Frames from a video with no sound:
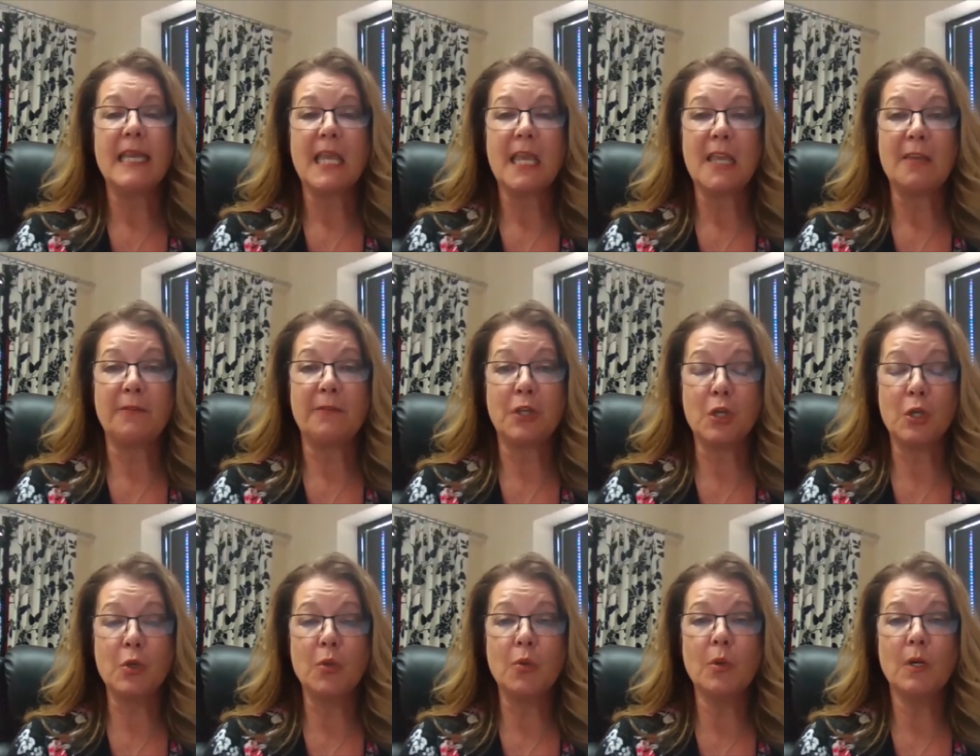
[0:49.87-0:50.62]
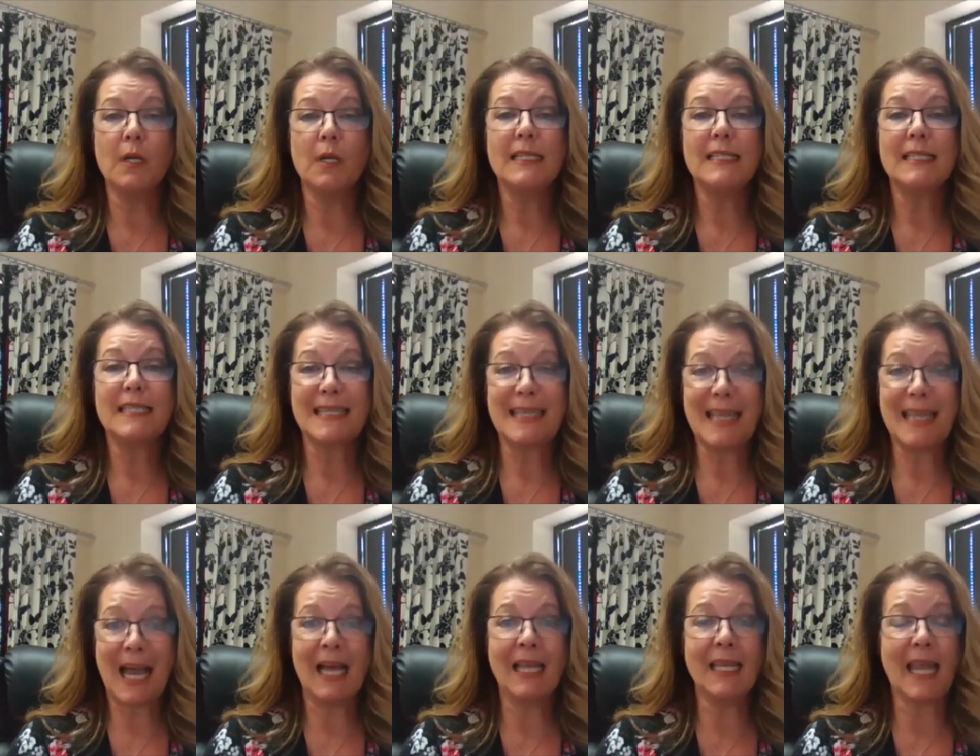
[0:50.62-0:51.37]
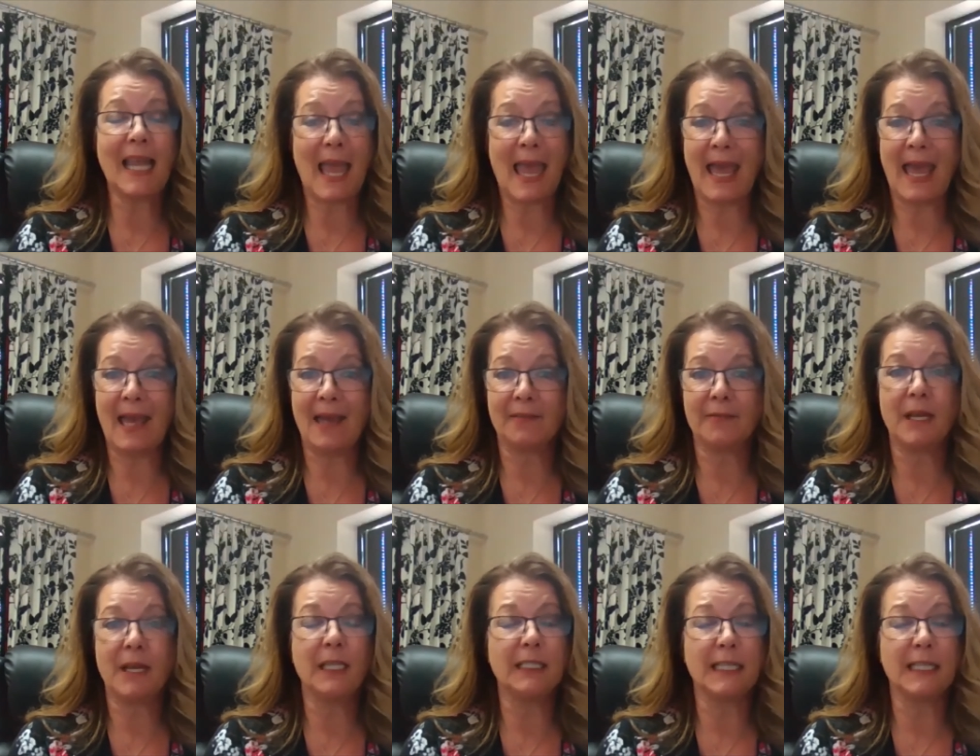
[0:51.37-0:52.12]
If you did not have
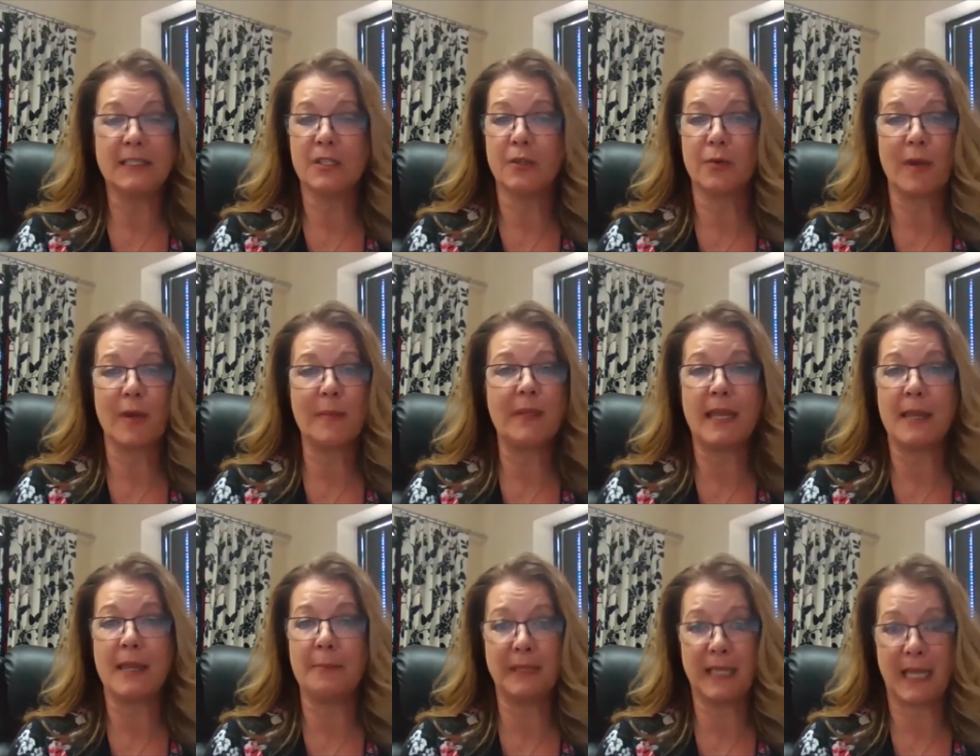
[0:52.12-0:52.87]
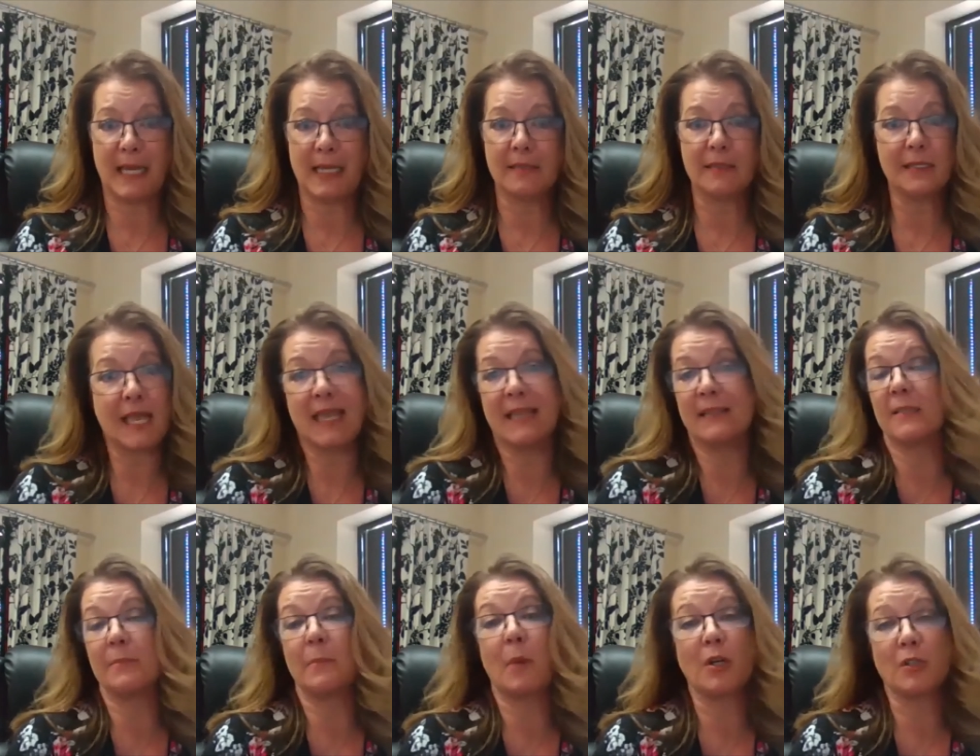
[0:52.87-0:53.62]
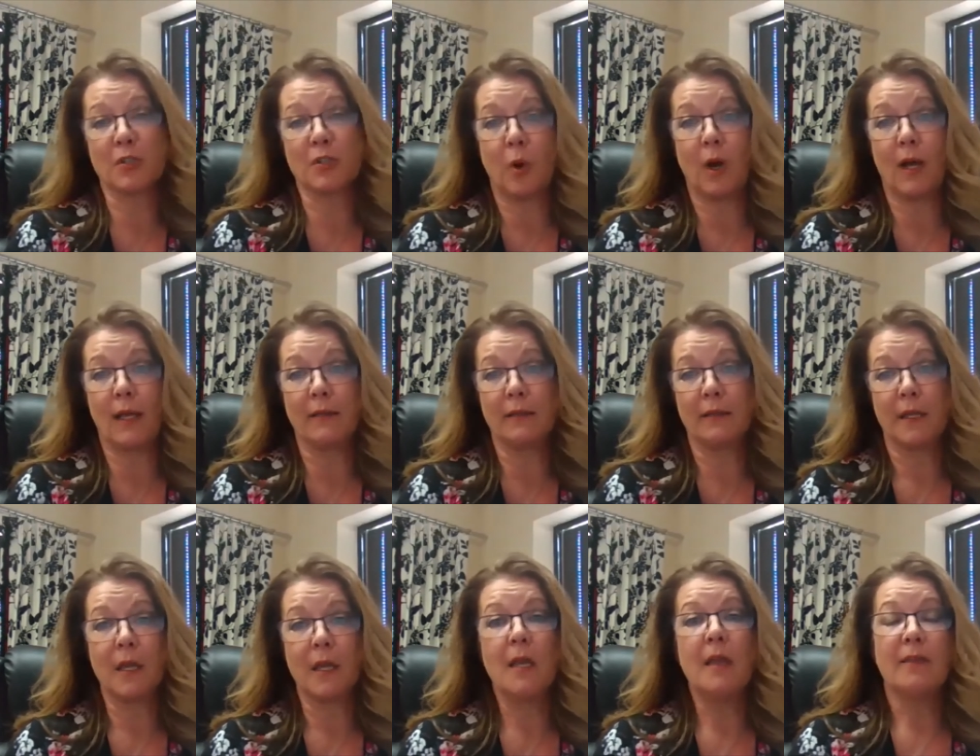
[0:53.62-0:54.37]
a lease agreement in place, say it's March 1,
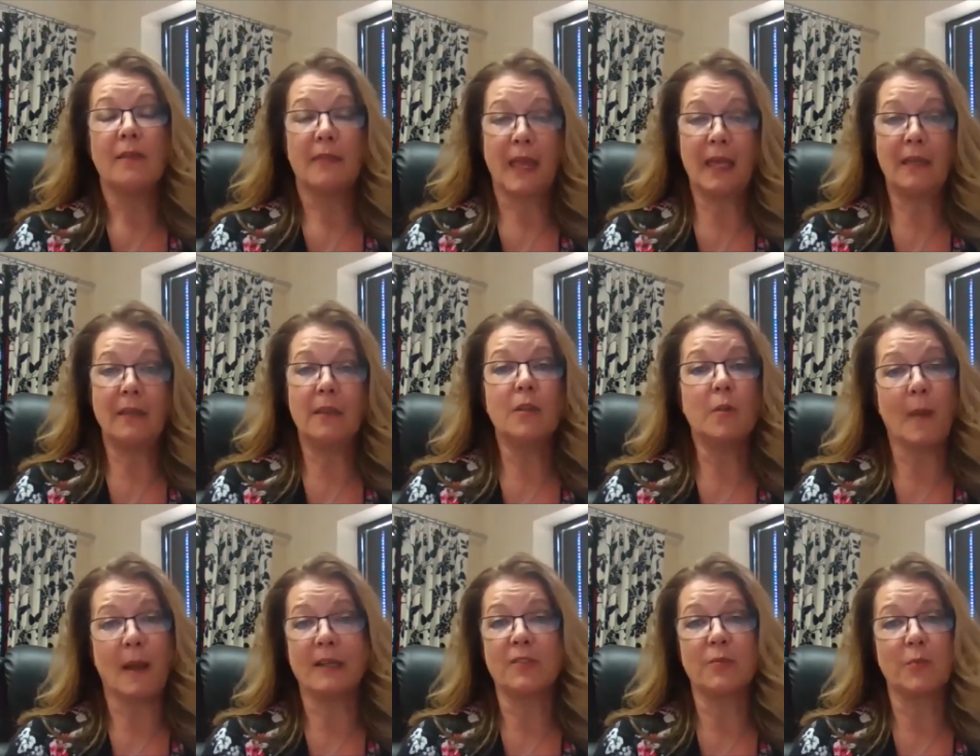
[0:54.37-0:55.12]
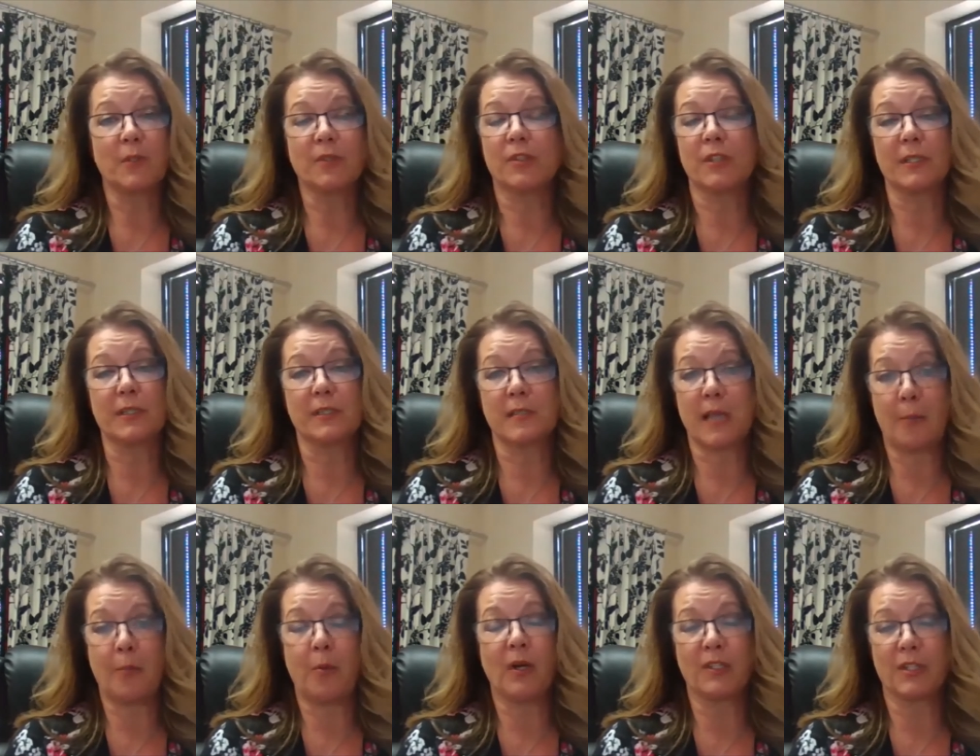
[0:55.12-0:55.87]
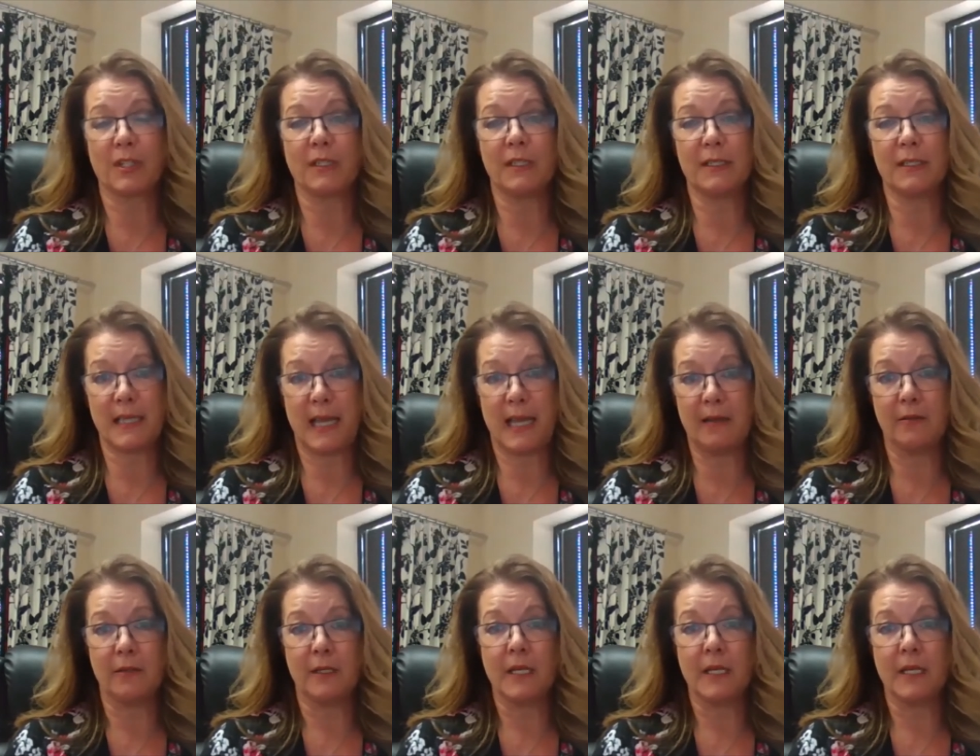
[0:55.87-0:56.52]
then you might as well just stop watching this now.